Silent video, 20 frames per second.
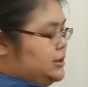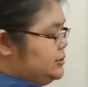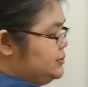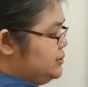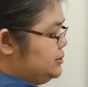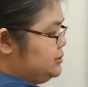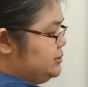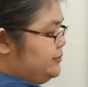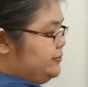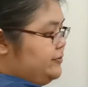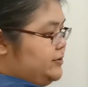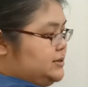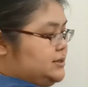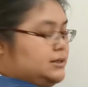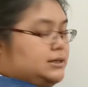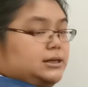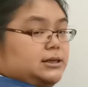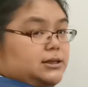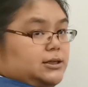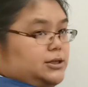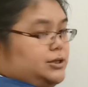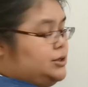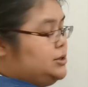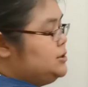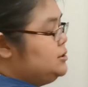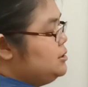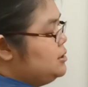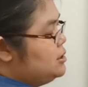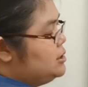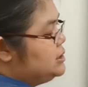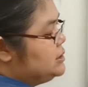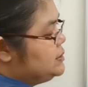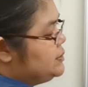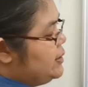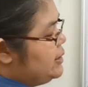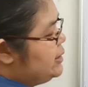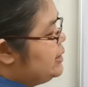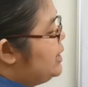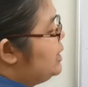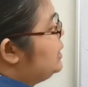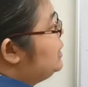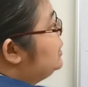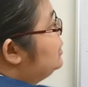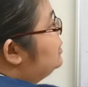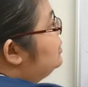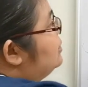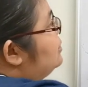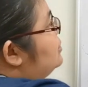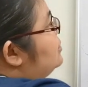this one is the first initial. So I get it